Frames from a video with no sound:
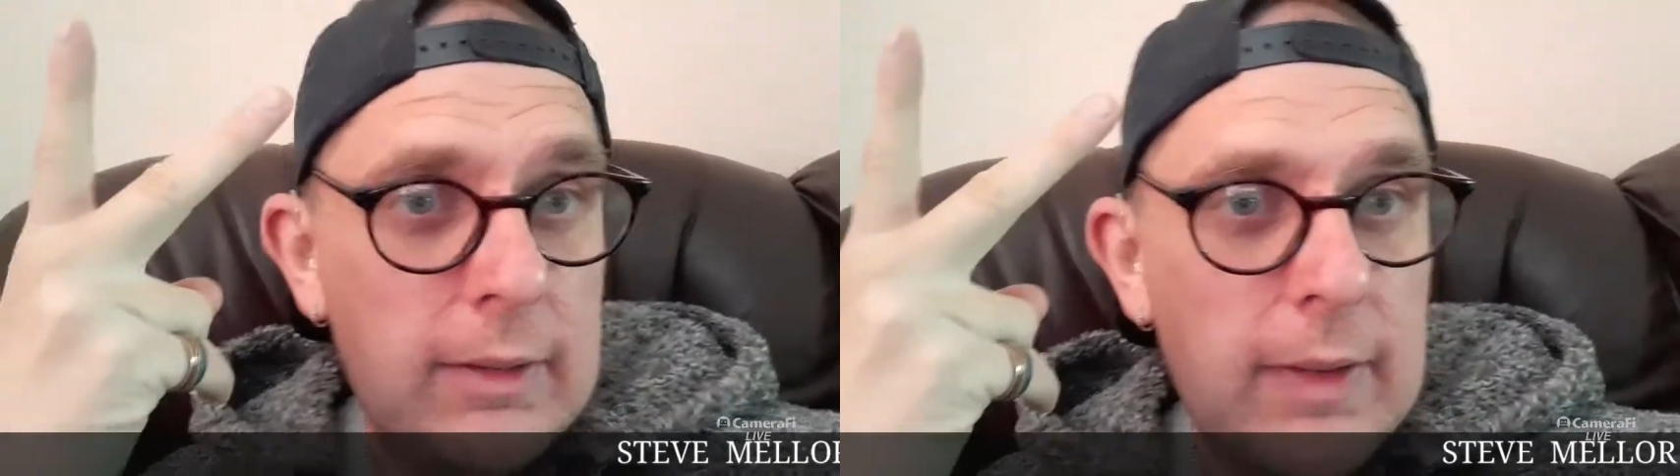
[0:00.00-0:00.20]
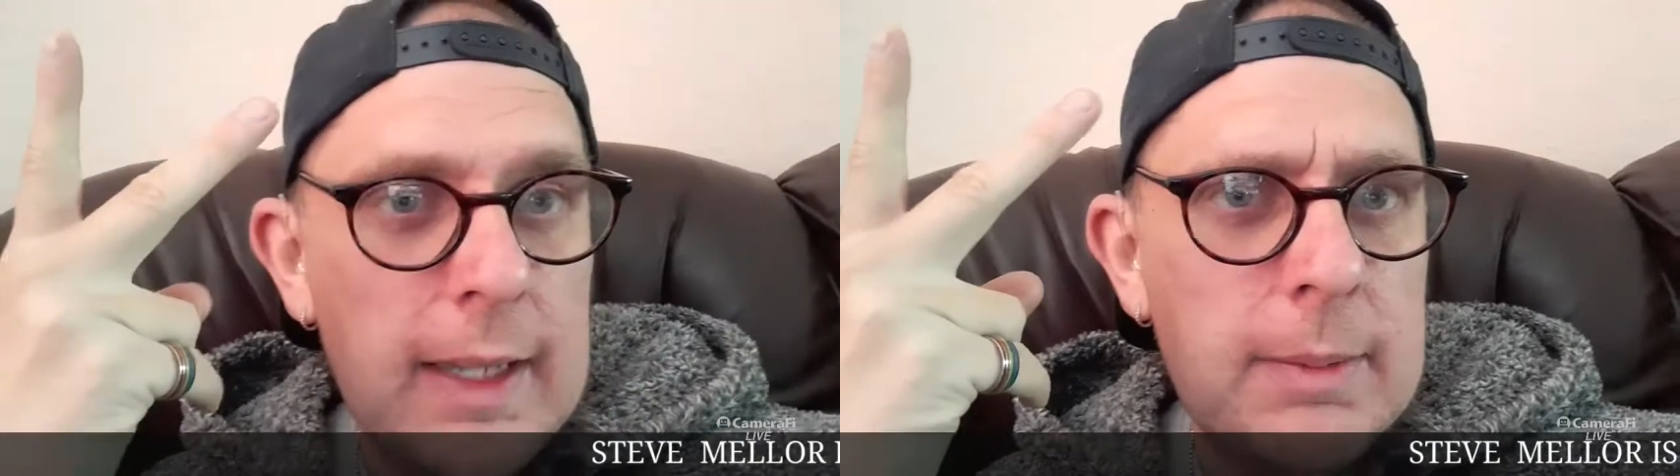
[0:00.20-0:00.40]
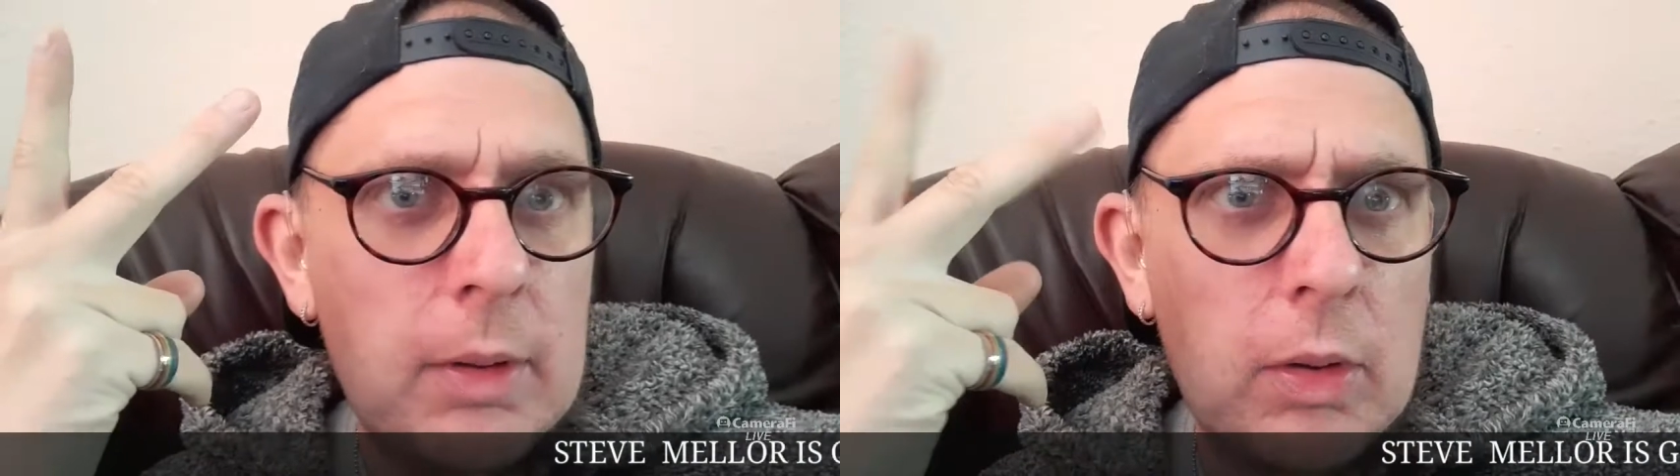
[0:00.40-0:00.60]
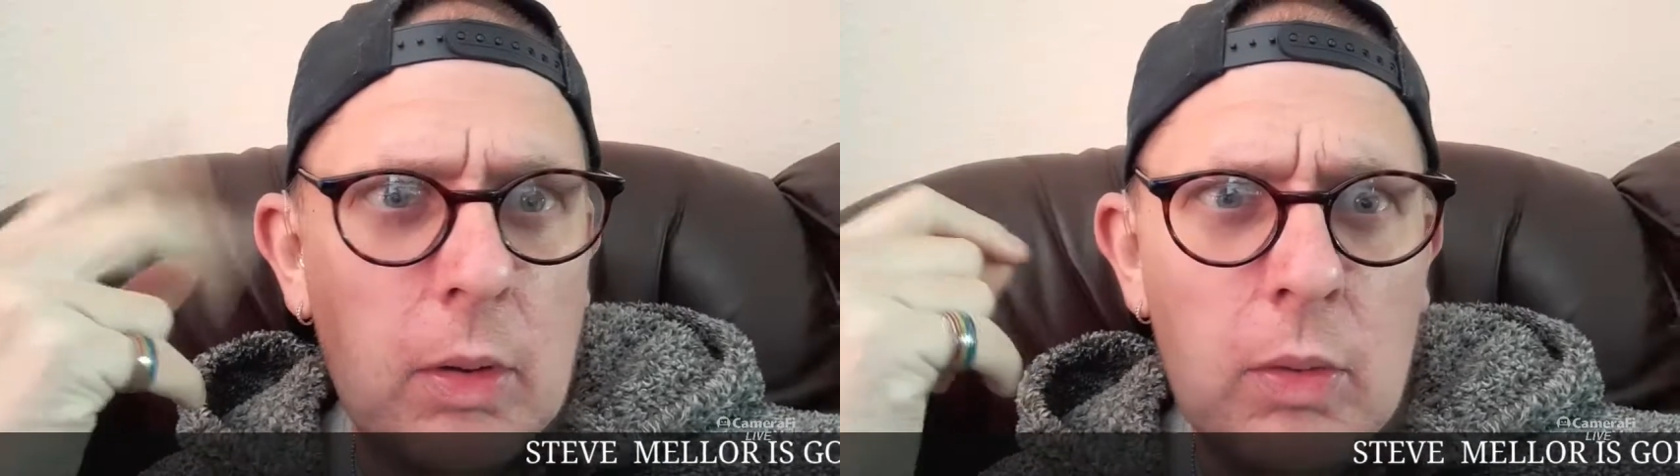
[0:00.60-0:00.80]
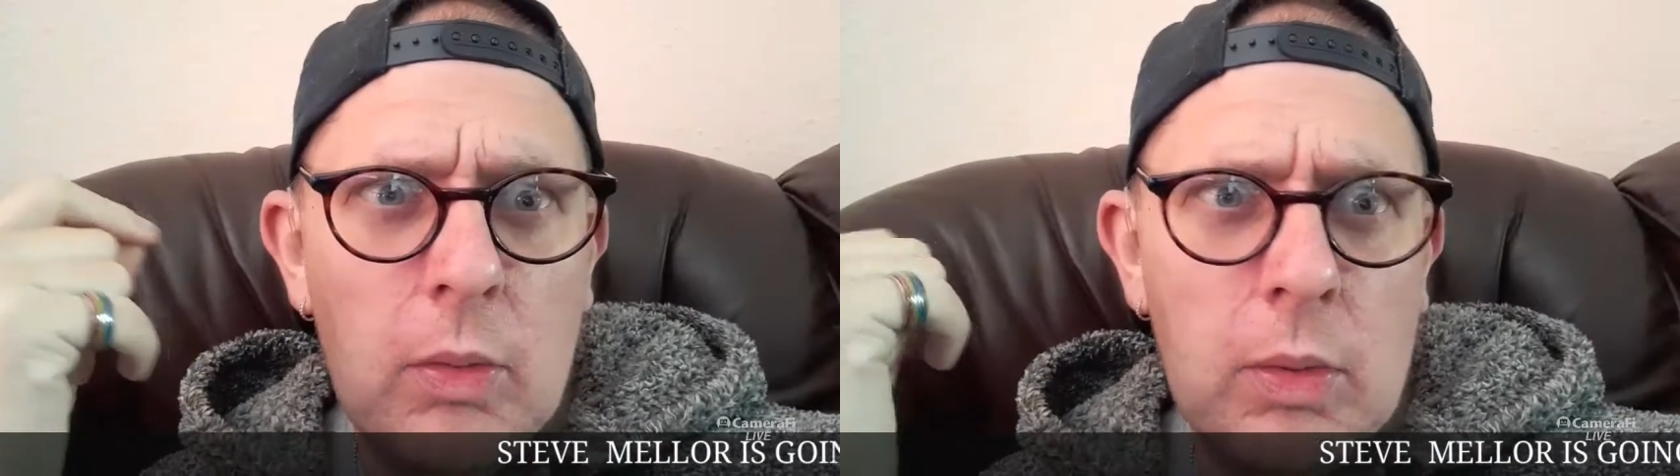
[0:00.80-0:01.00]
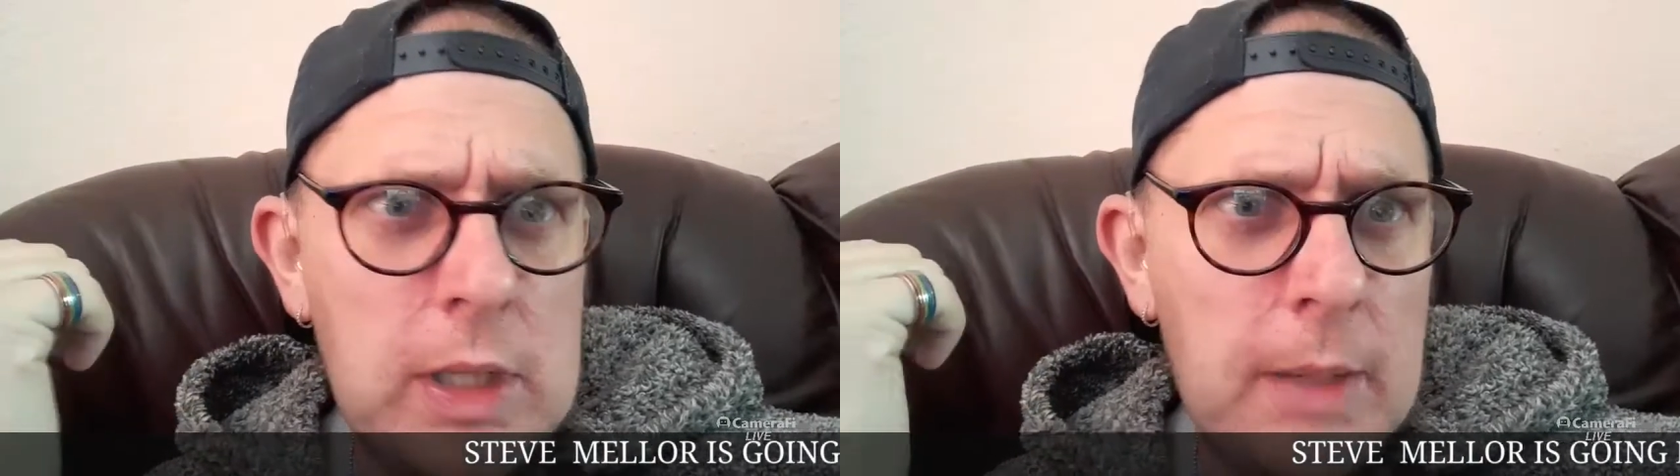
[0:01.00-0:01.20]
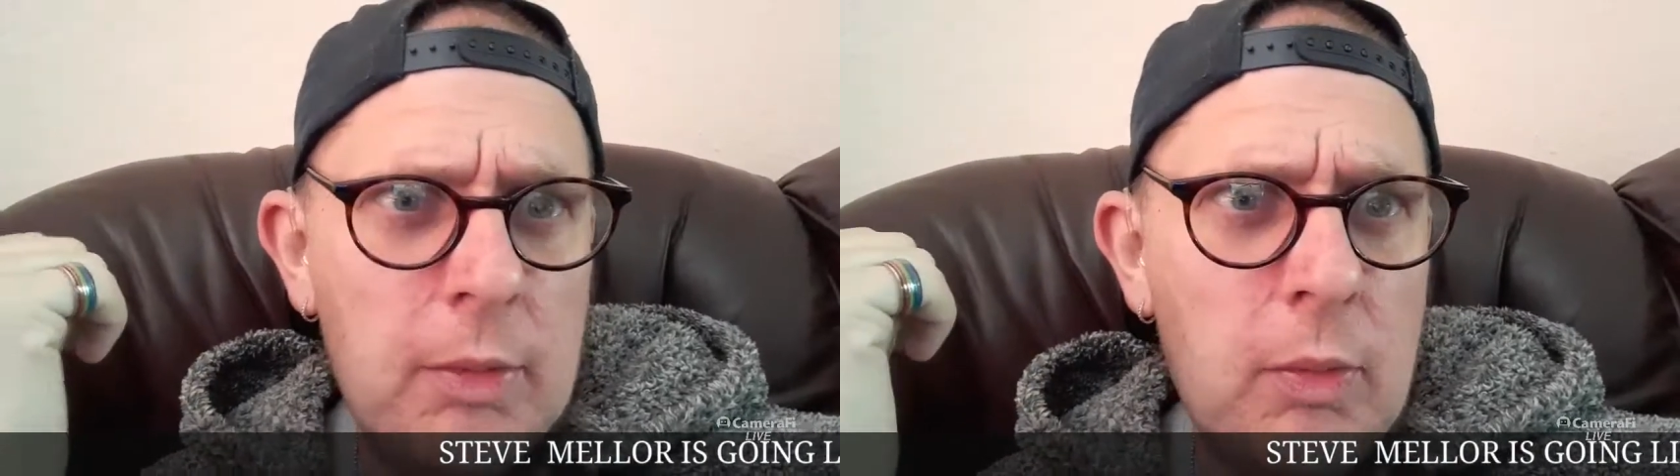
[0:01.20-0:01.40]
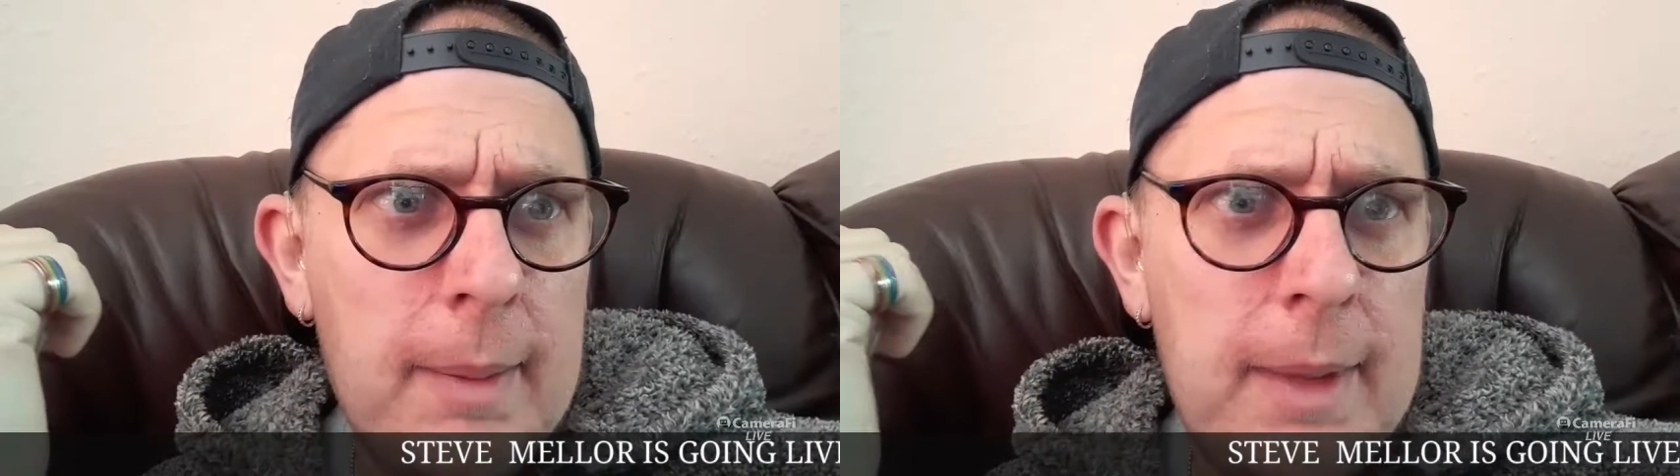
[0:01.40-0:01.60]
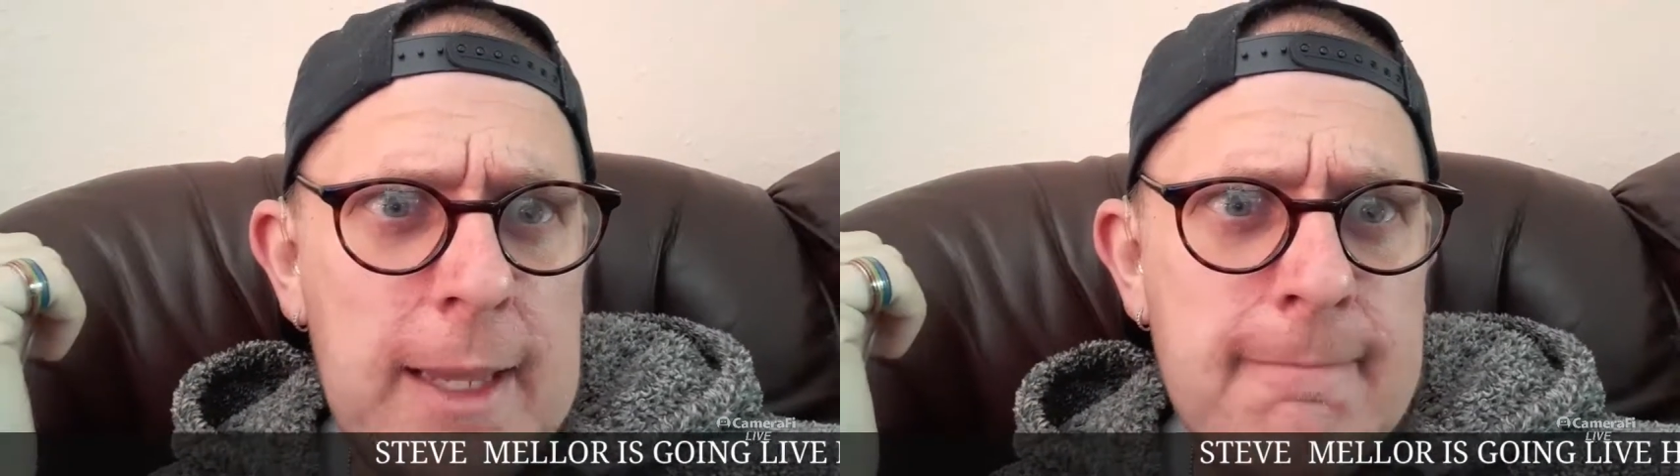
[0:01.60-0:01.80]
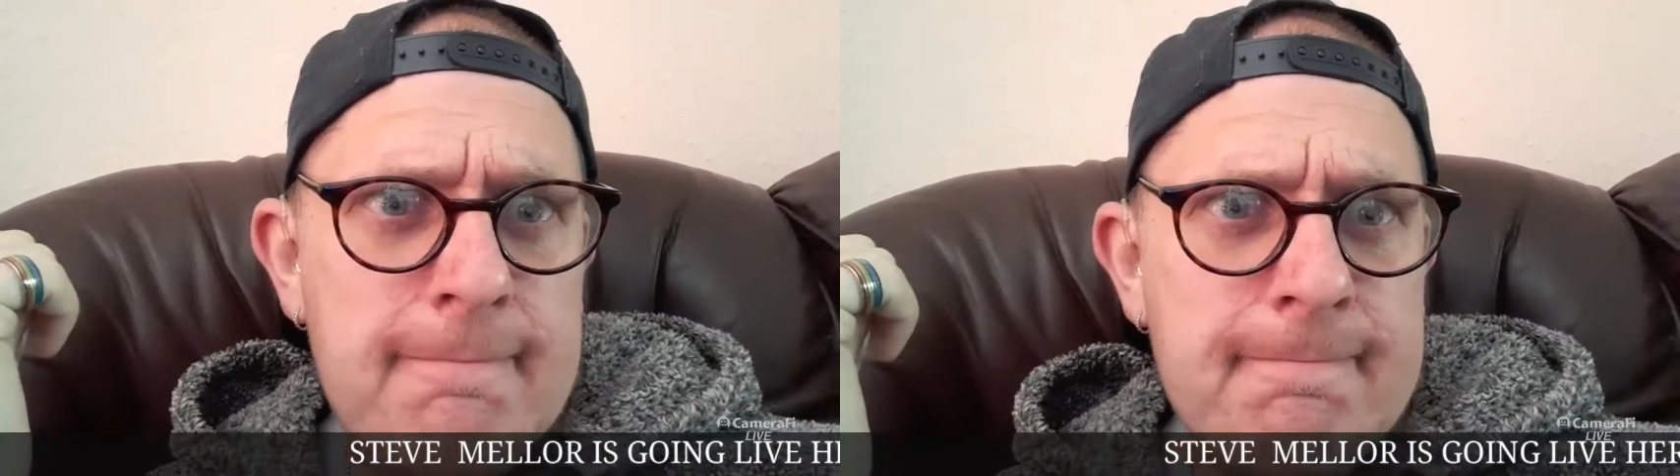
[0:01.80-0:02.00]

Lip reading: Facebook. Ooh, double whammy.